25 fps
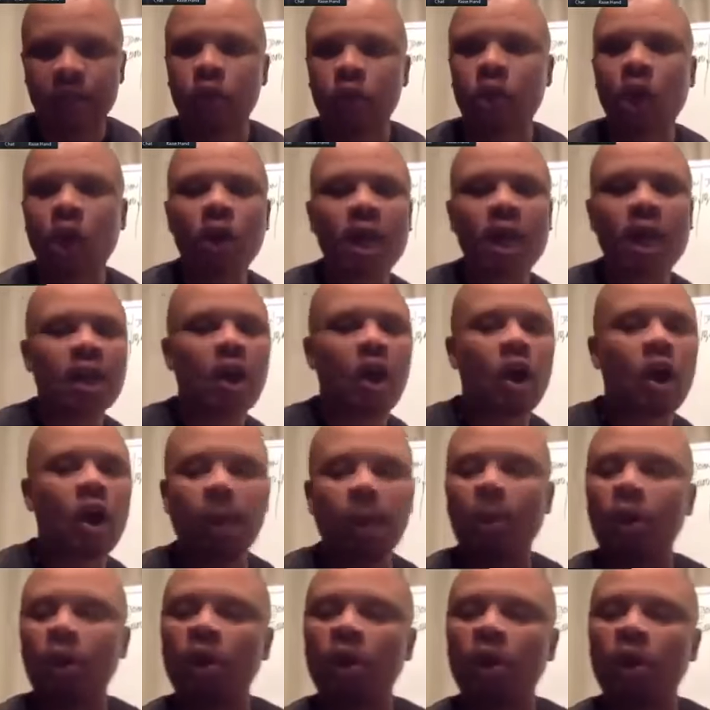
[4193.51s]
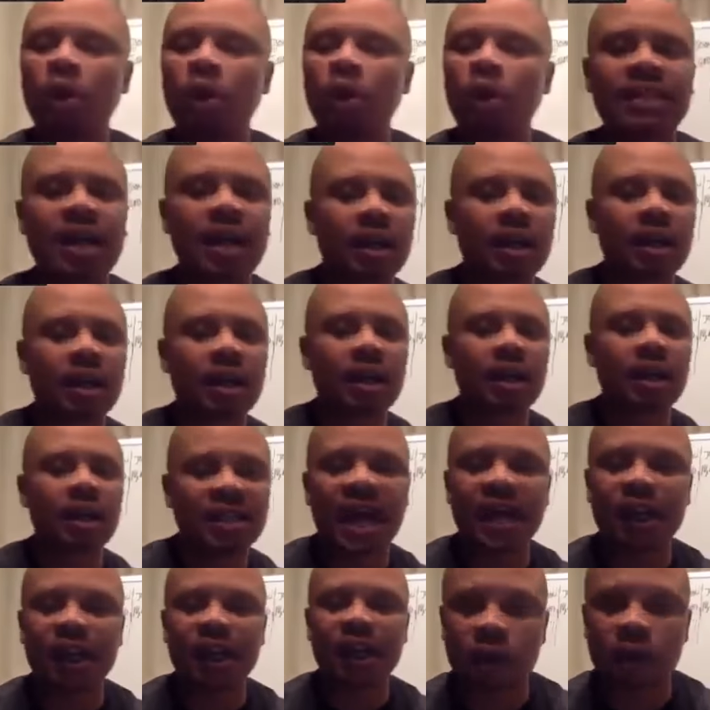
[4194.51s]
don't get caught up on the right side or the left
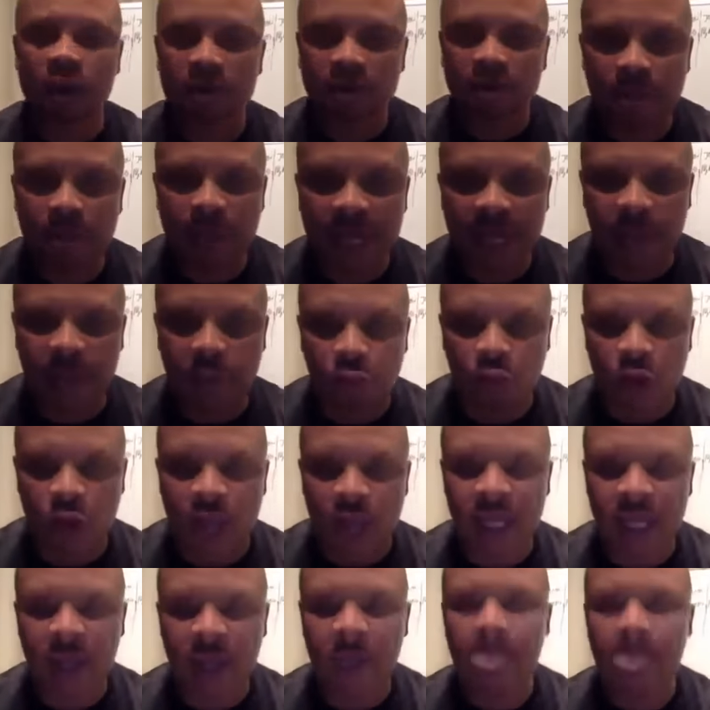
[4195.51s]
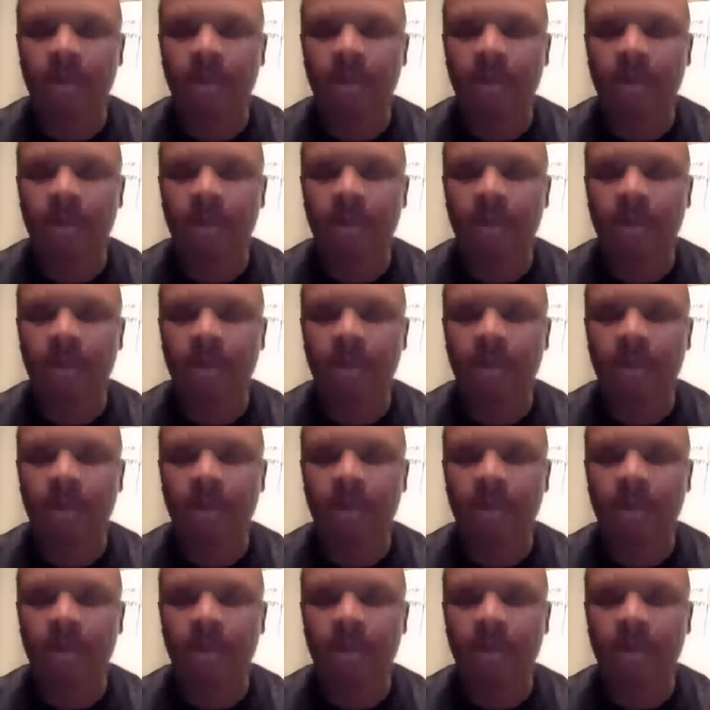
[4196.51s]
side in terms of making rank.